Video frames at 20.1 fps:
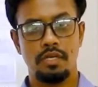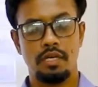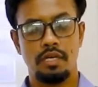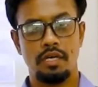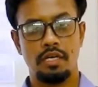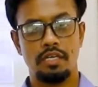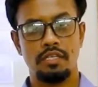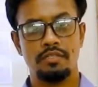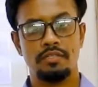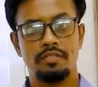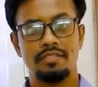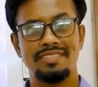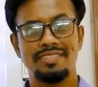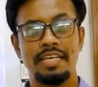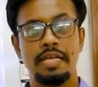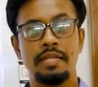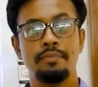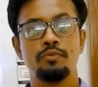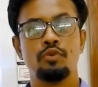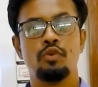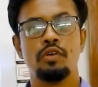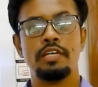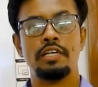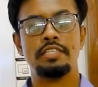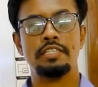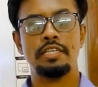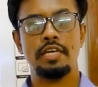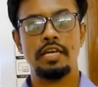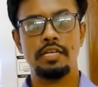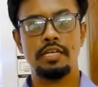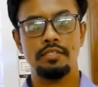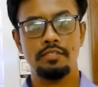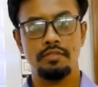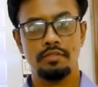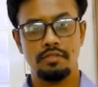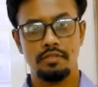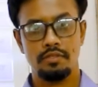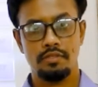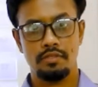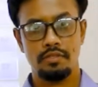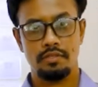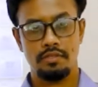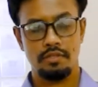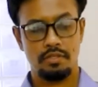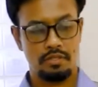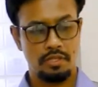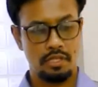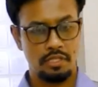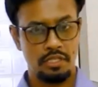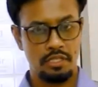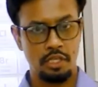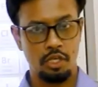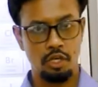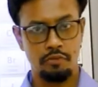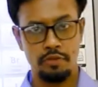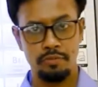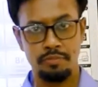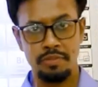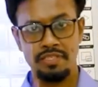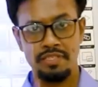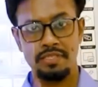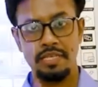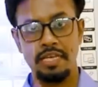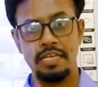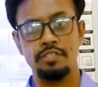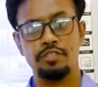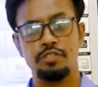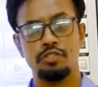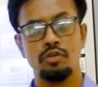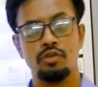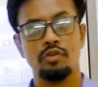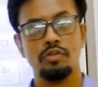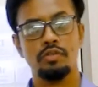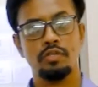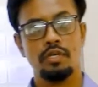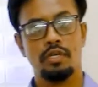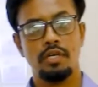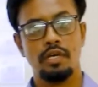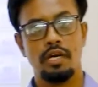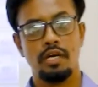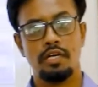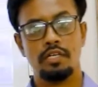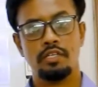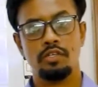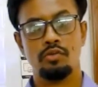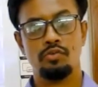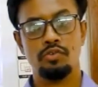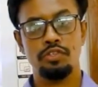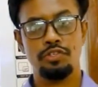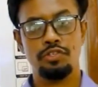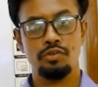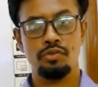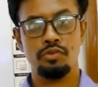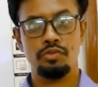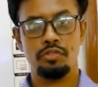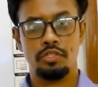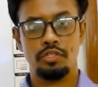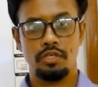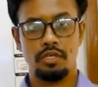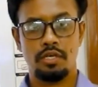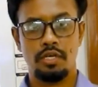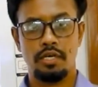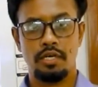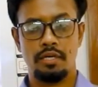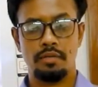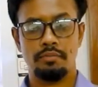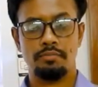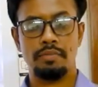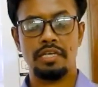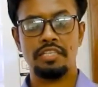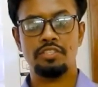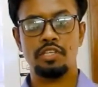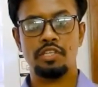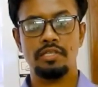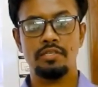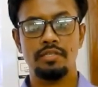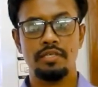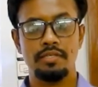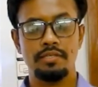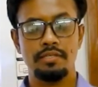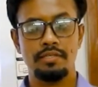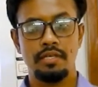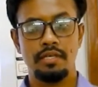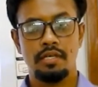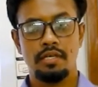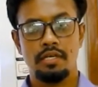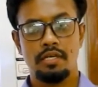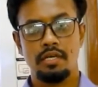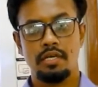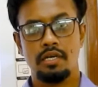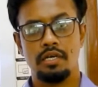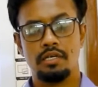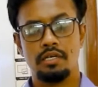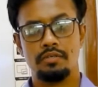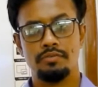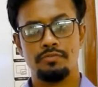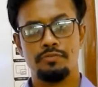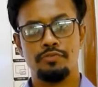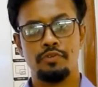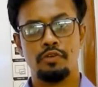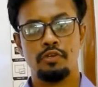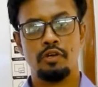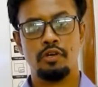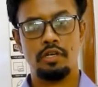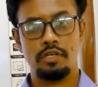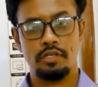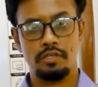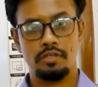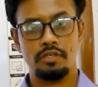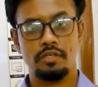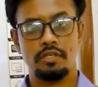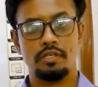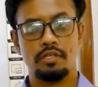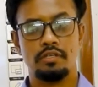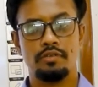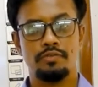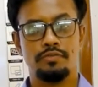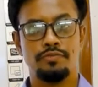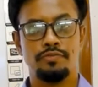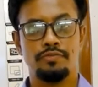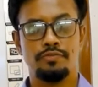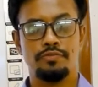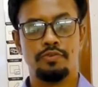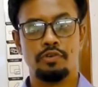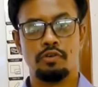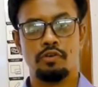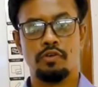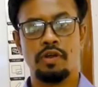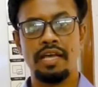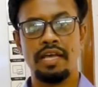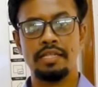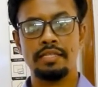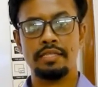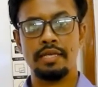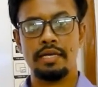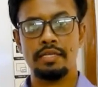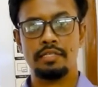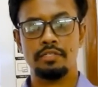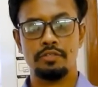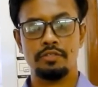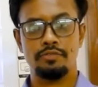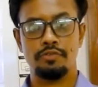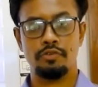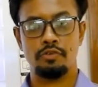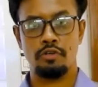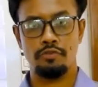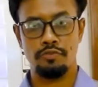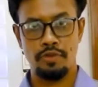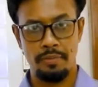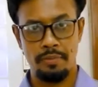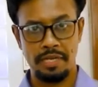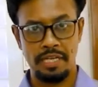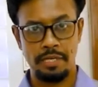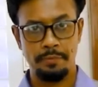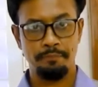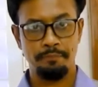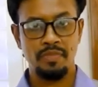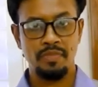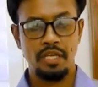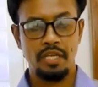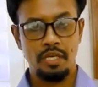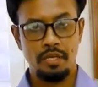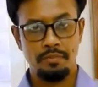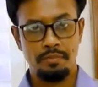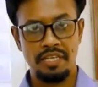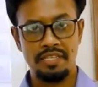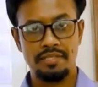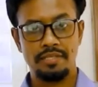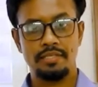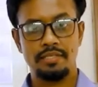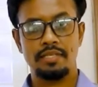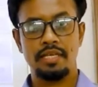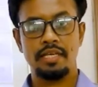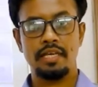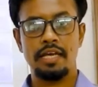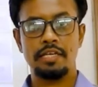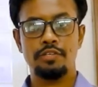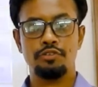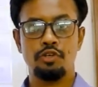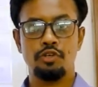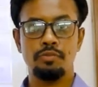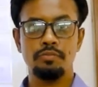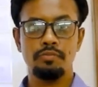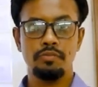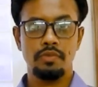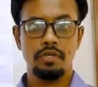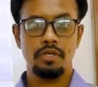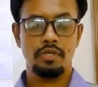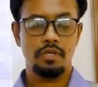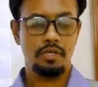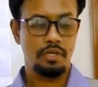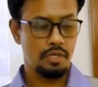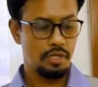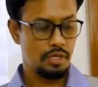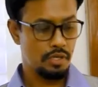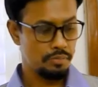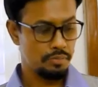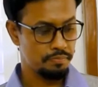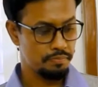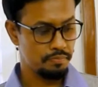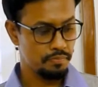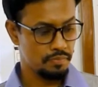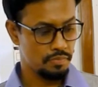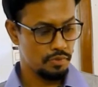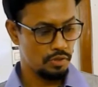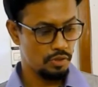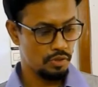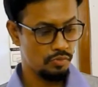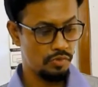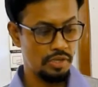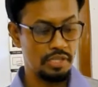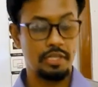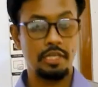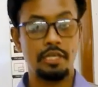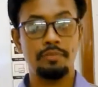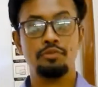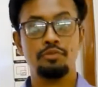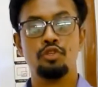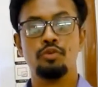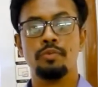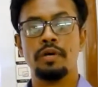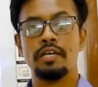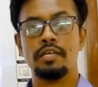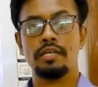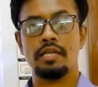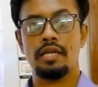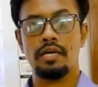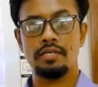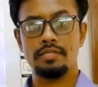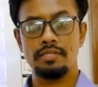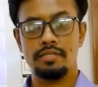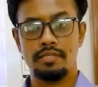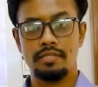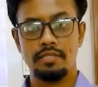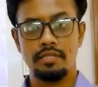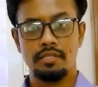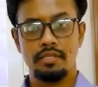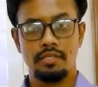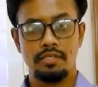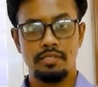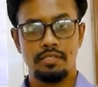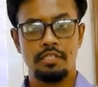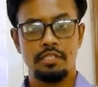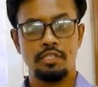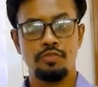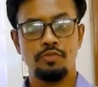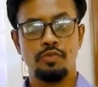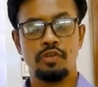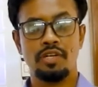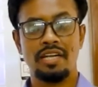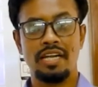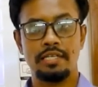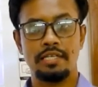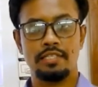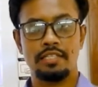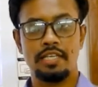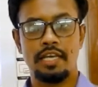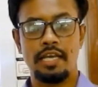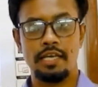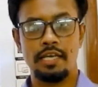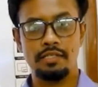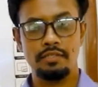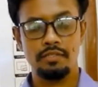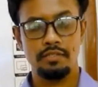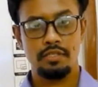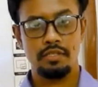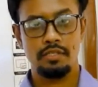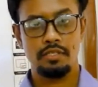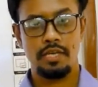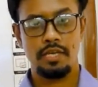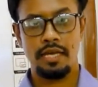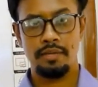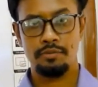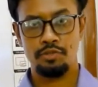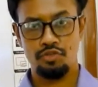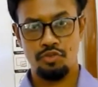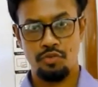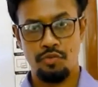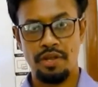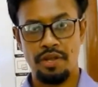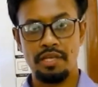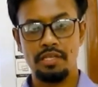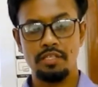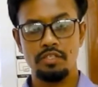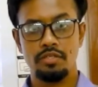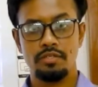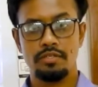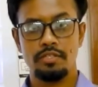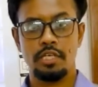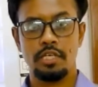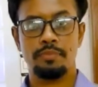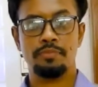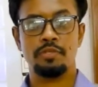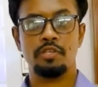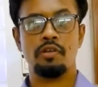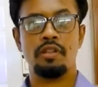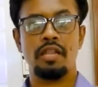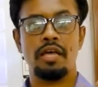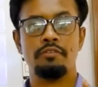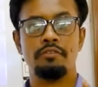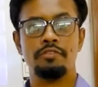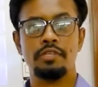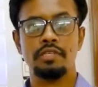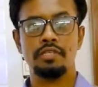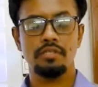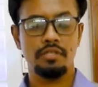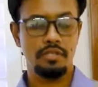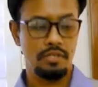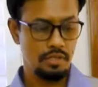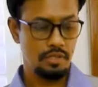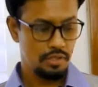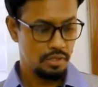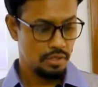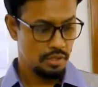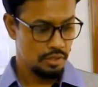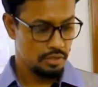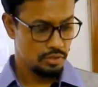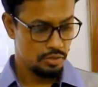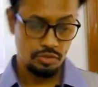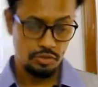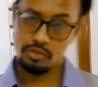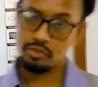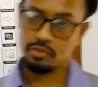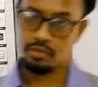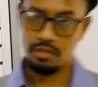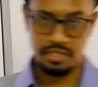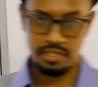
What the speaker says: in self-quarantine. That the government said so, and we should maintain this for our health and for our family. Please stay at home. Welcome to my class. This is for class 10, chemistry, chapter 11. Let's